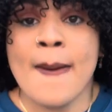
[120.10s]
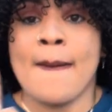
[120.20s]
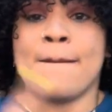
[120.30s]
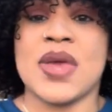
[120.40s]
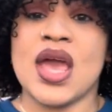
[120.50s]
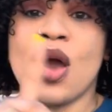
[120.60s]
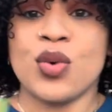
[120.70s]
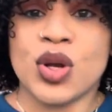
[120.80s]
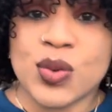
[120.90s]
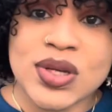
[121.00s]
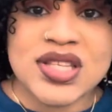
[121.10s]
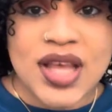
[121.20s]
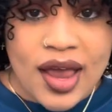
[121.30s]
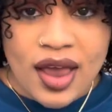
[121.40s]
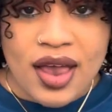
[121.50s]
Me and Ununua
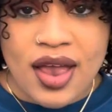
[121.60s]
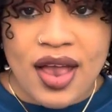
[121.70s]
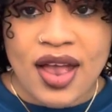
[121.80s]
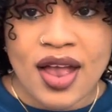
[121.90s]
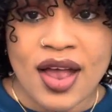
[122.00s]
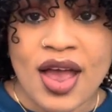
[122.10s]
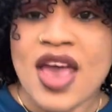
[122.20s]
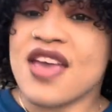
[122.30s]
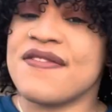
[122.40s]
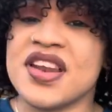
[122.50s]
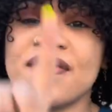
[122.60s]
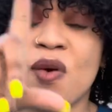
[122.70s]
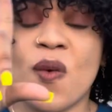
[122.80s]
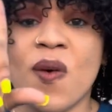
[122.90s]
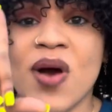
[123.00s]
say, if I need
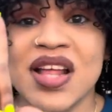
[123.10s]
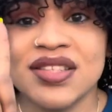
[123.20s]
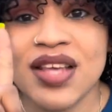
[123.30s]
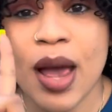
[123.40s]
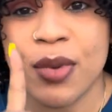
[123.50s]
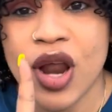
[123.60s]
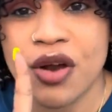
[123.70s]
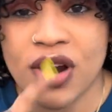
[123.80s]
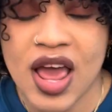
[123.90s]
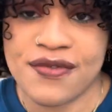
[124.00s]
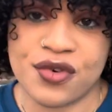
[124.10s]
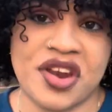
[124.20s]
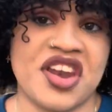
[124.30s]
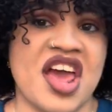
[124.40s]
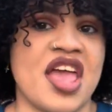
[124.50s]
one time on our life,
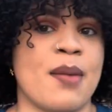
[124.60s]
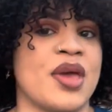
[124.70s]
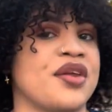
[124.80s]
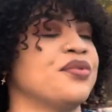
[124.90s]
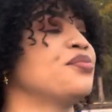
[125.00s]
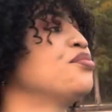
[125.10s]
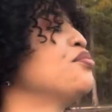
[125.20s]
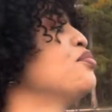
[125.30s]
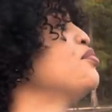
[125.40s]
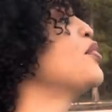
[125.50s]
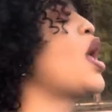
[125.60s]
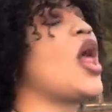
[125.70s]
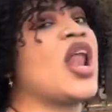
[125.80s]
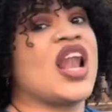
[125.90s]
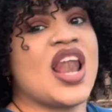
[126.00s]
only that you made.
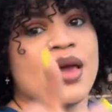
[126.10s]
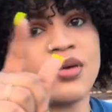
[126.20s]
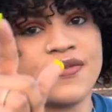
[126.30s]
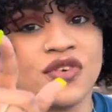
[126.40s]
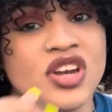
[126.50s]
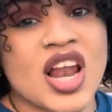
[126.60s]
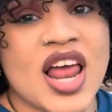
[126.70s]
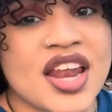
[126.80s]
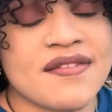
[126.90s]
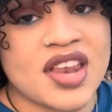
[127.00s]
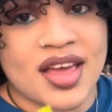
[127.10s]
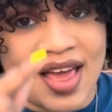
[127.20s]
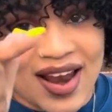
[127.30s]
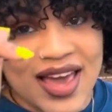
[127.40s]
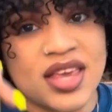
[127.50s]
If you don't like that video,
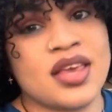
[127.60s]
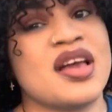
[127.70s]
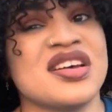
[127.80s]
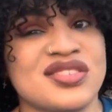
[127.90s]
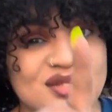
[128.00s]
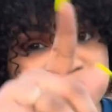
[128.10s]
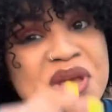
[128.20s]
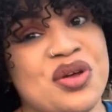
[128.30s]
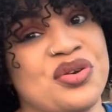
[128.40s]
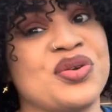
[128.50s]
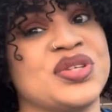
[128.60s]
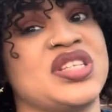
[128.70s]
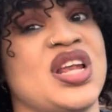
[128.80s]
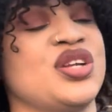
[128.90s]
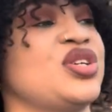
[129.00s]
I like it because me and I don't
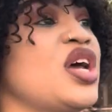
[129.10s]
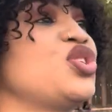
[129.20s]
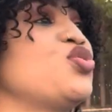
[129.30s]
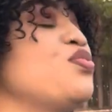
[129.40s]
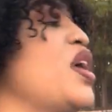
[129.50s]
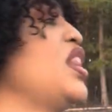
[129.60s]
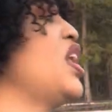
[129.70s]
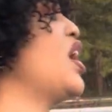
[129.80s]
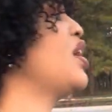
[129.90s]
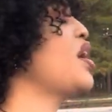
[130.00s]
know a true man talk.